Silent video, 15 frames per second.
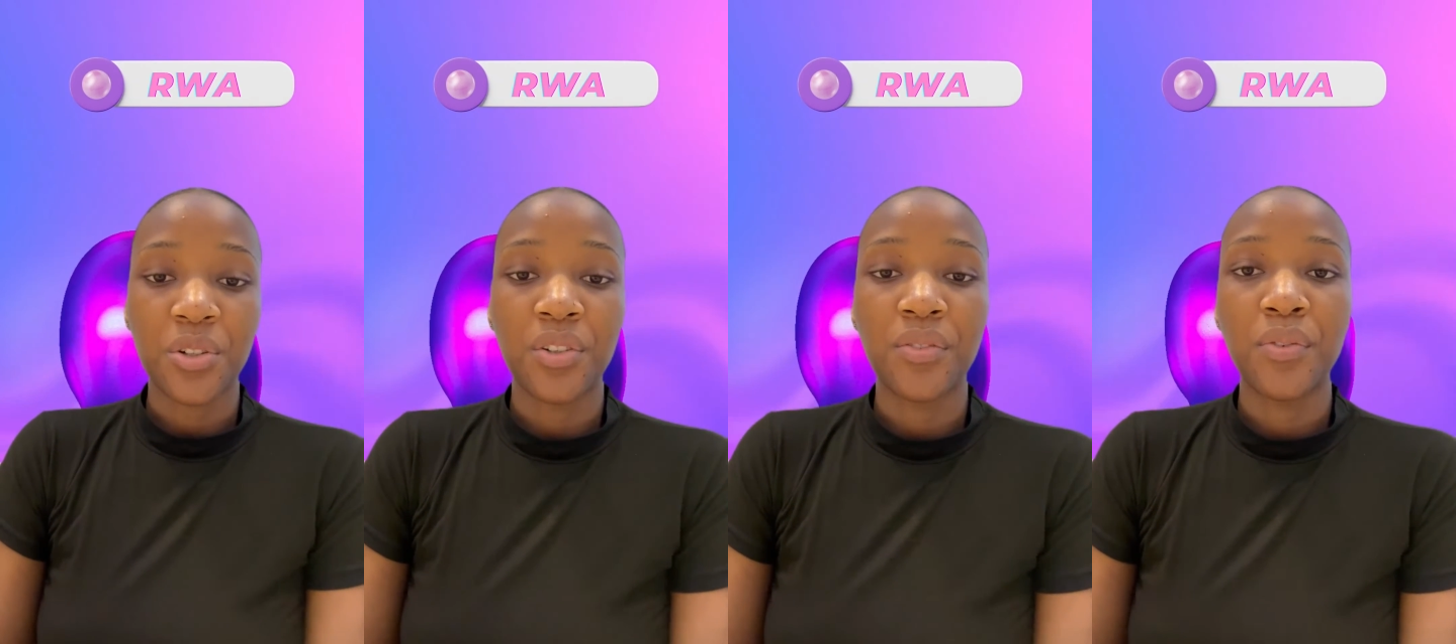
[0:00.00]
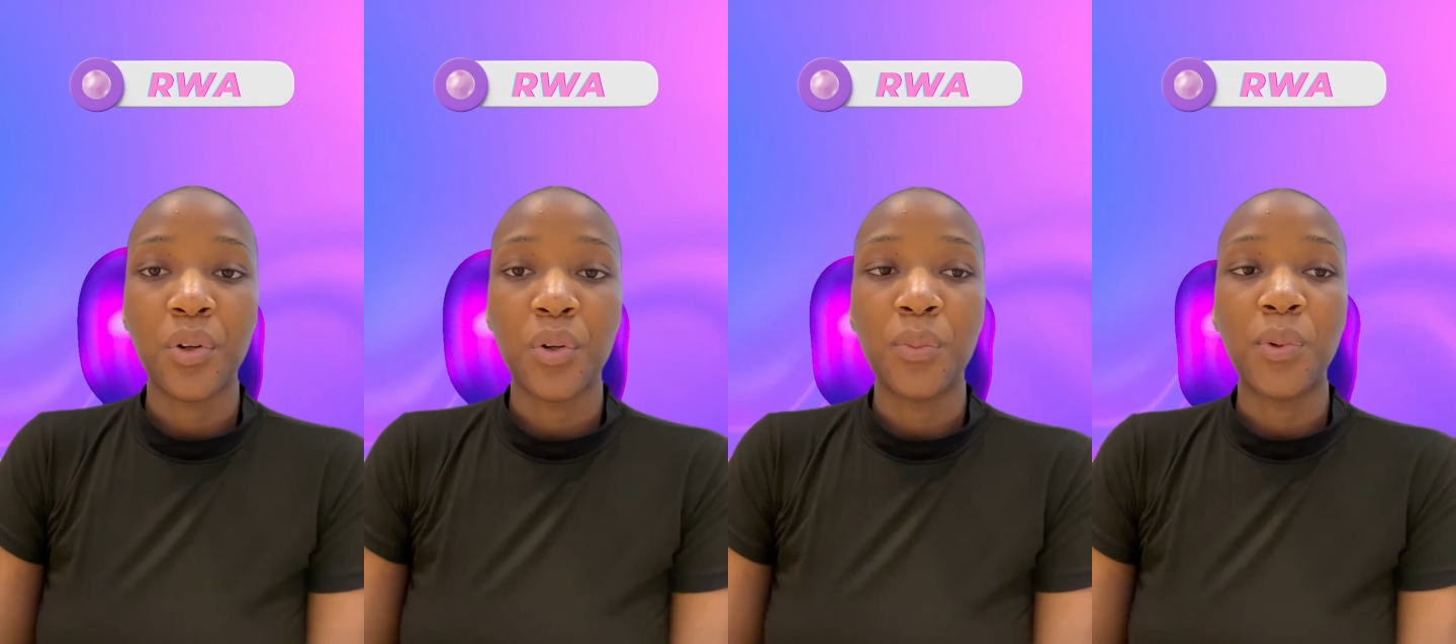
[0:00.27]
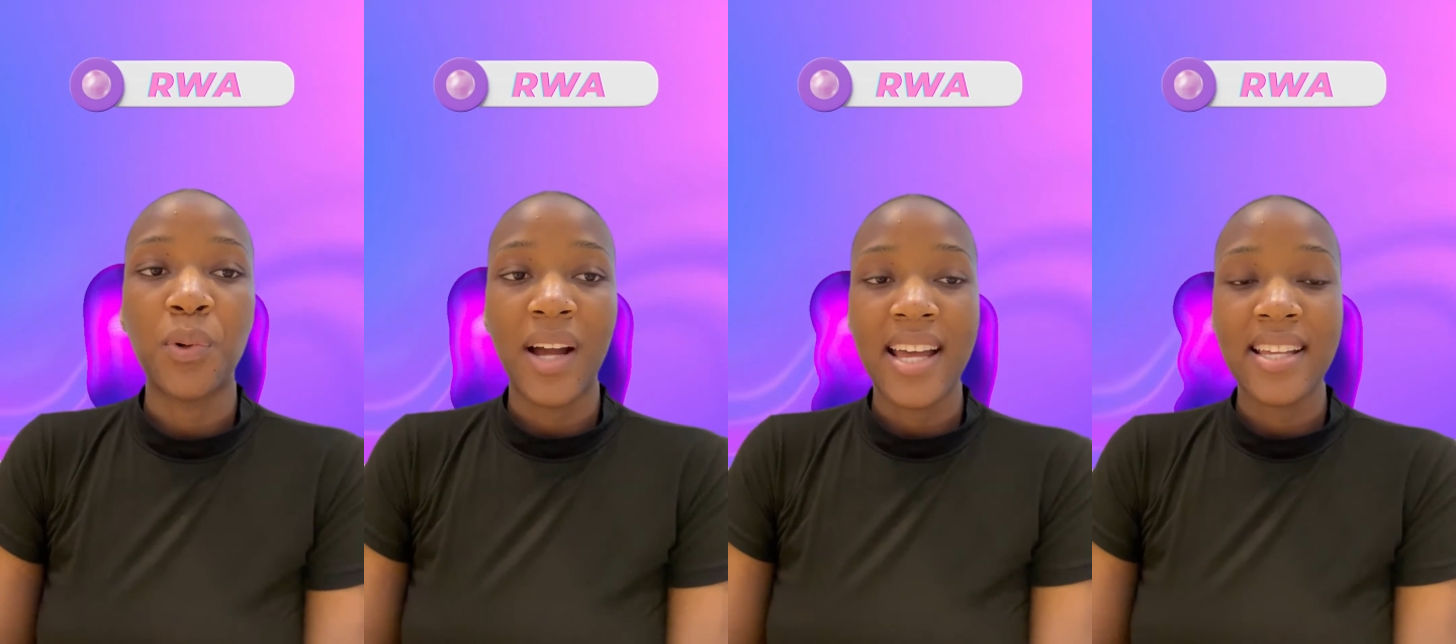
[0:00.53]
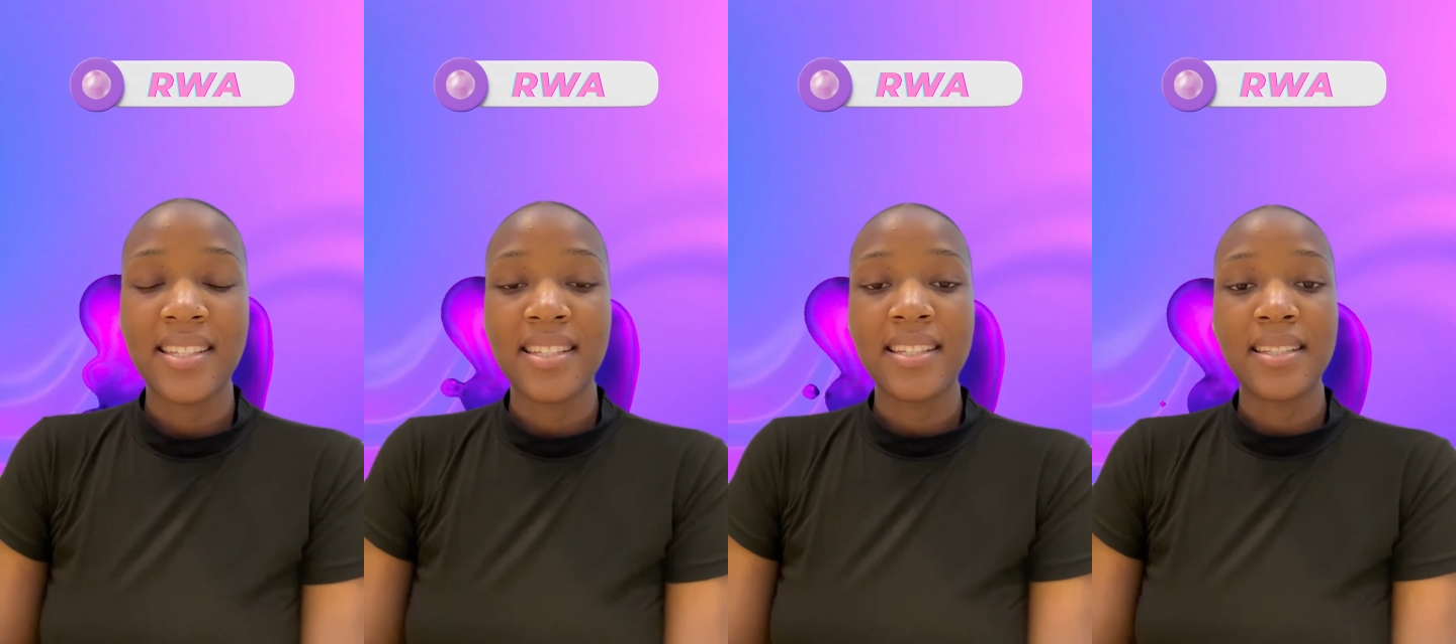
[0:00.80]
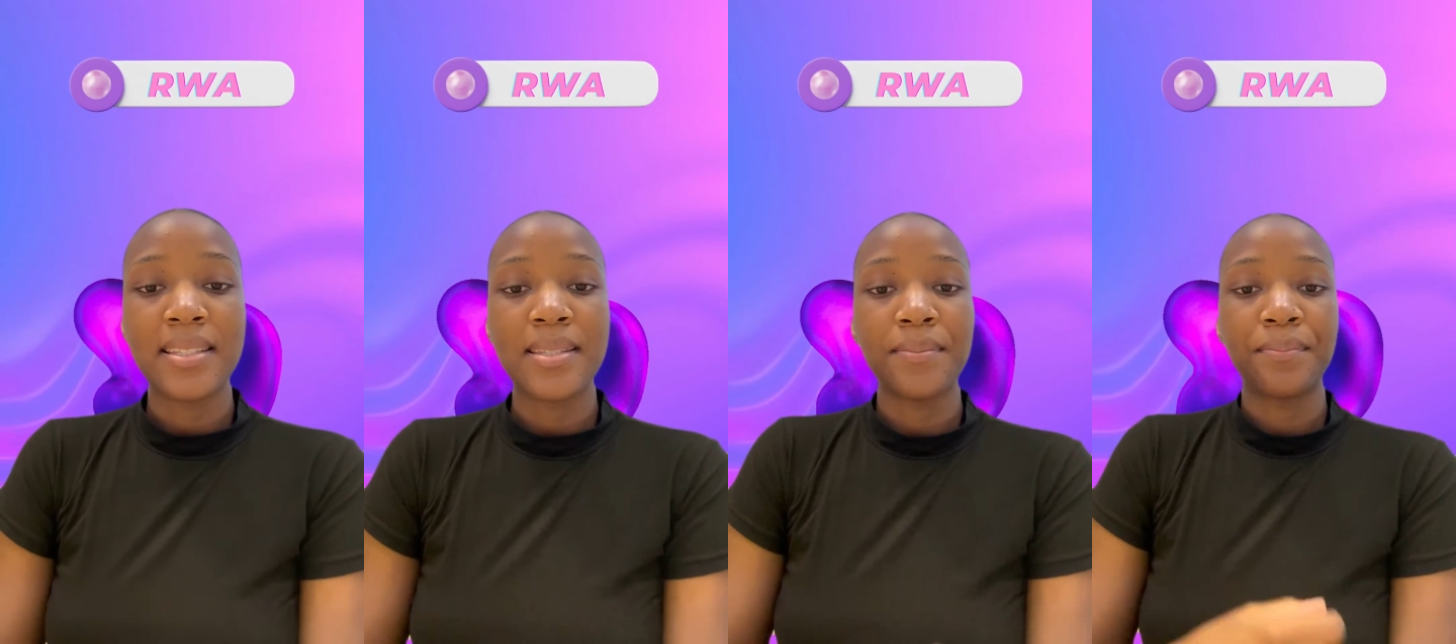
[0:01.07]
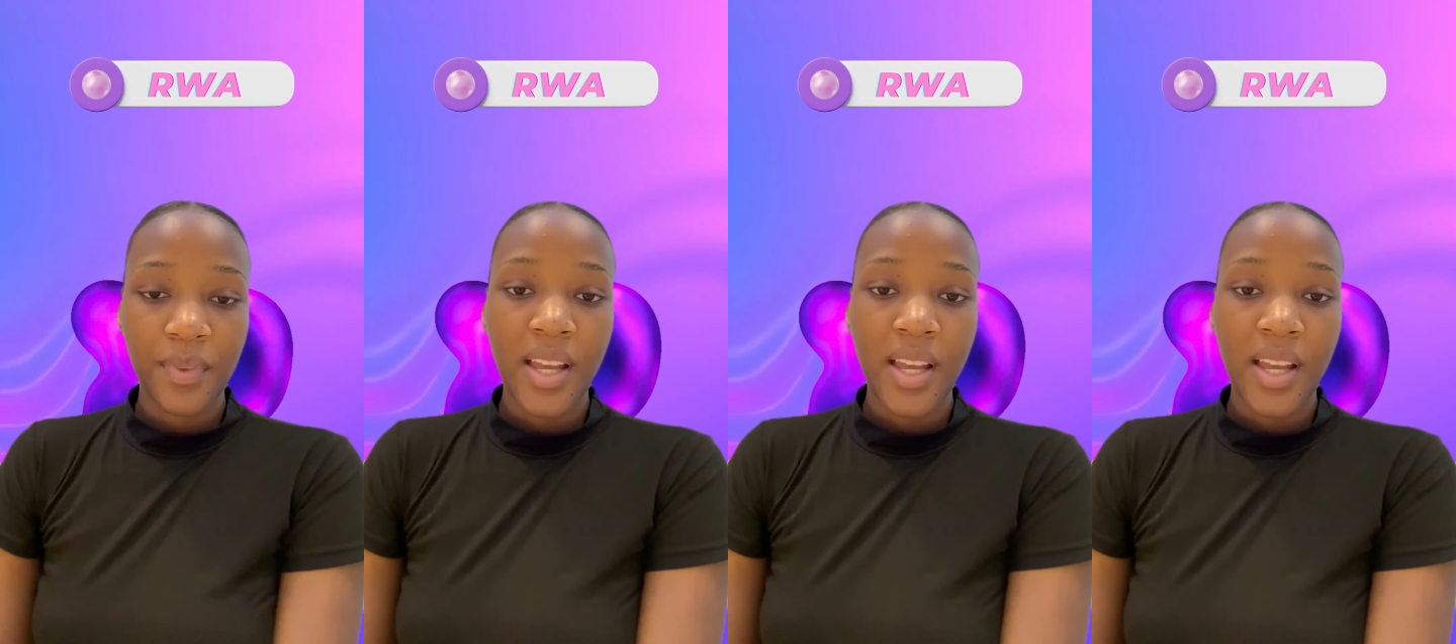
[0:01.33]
of global assets.